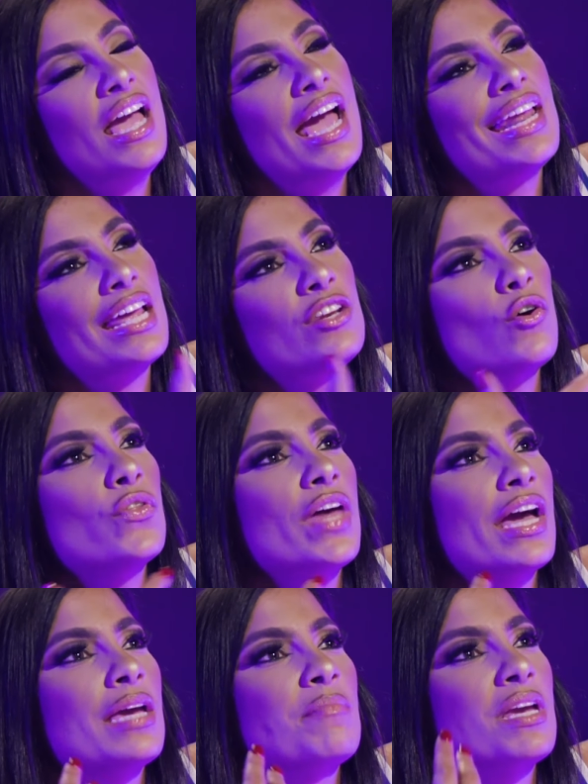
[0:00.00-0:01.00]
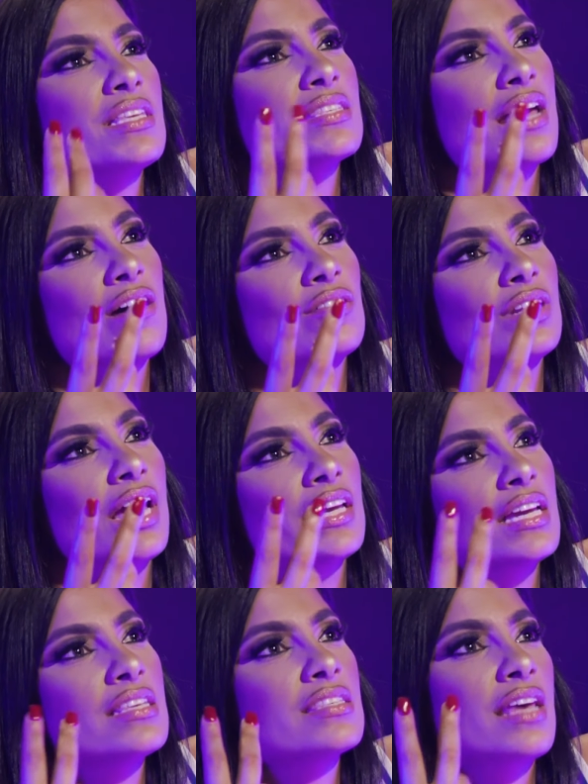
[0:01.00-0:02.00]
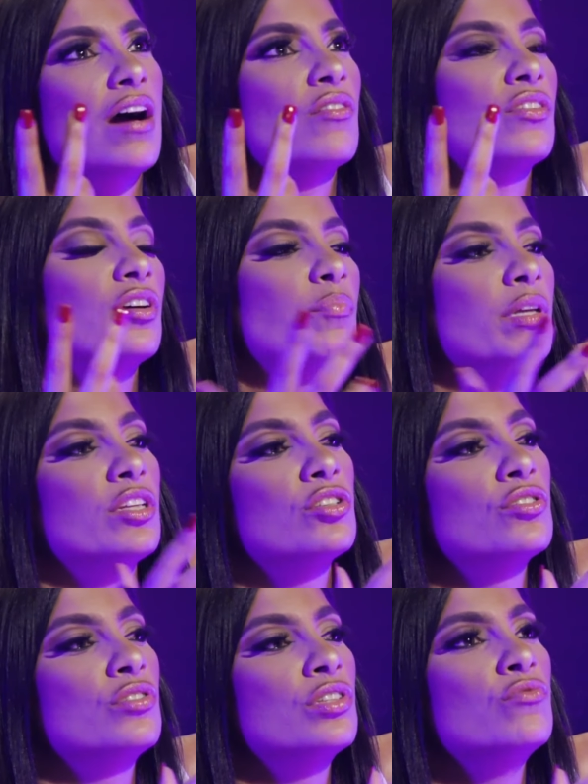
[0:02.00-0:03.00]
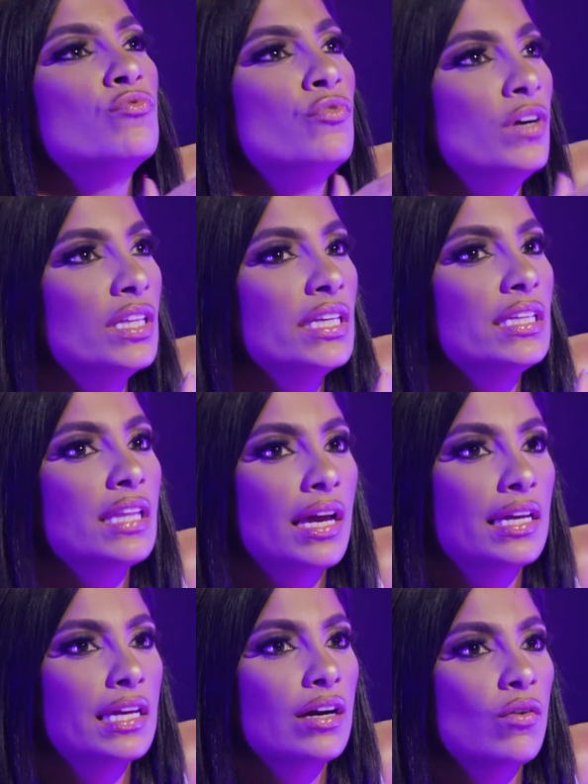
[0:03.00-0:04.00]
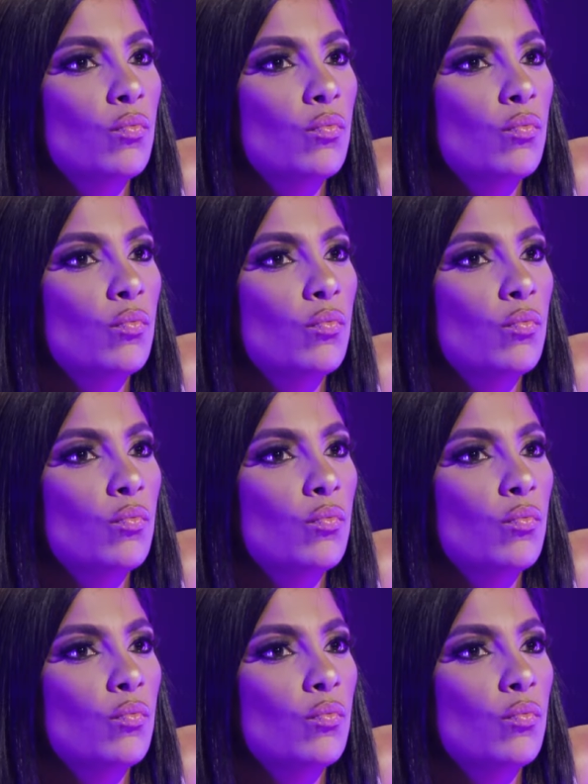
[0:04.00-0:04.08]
And I know that it may sound like it sound good, but really, like,